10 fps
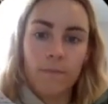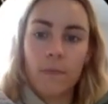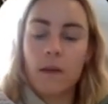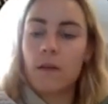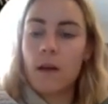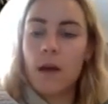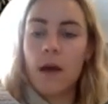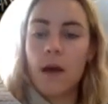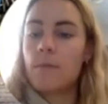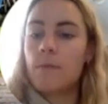They're
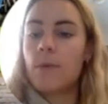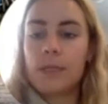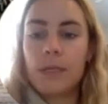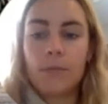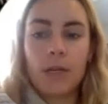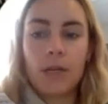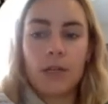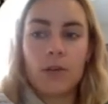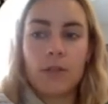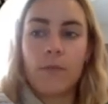not posting
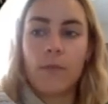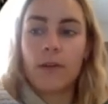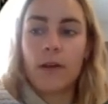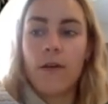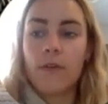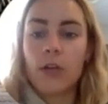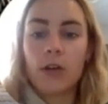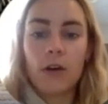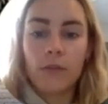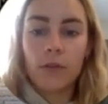pictures of when they're having an
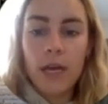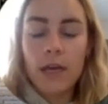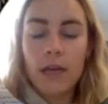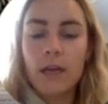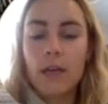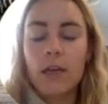awful day.